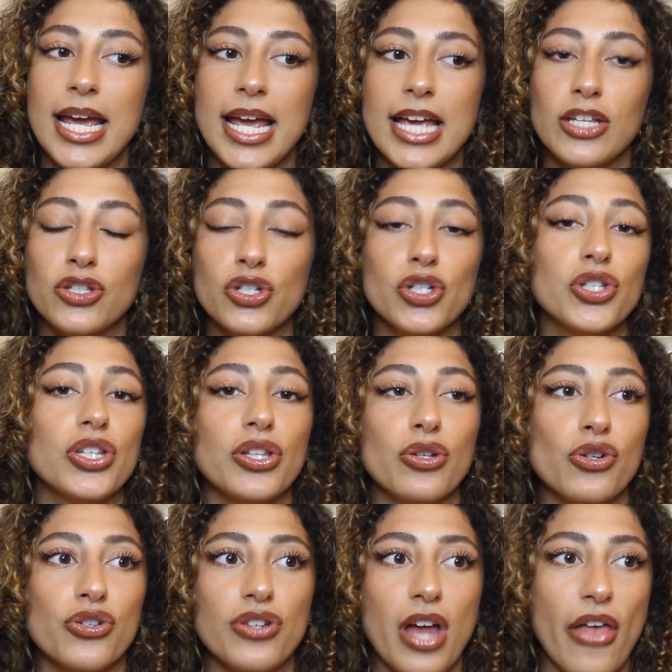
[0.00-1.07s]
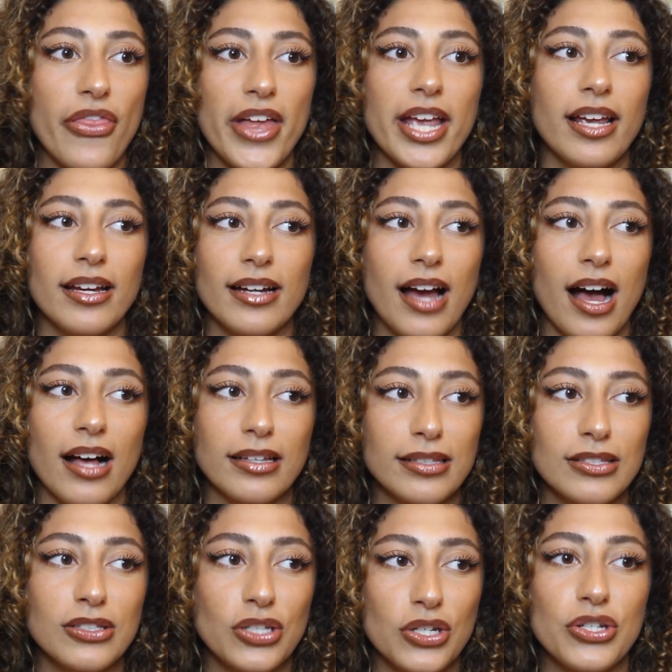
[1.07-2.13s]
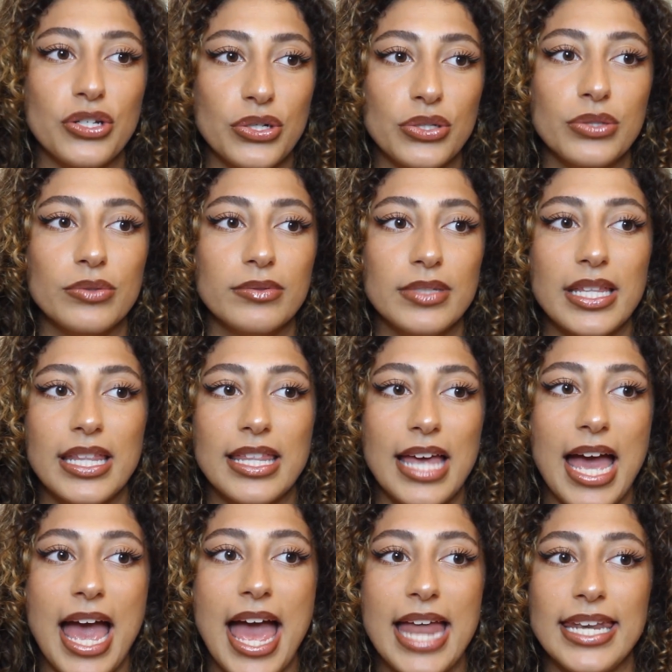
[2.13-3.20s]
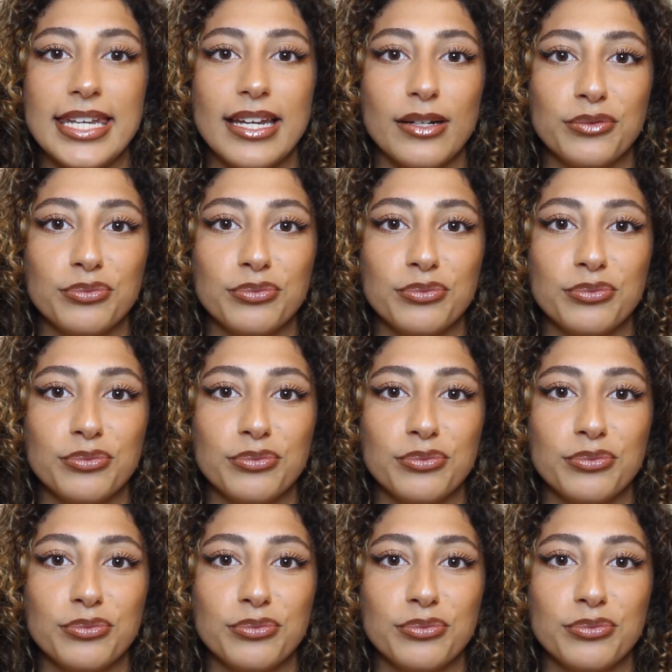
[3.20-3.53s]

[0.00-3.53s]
It's just that there's nothing else to do than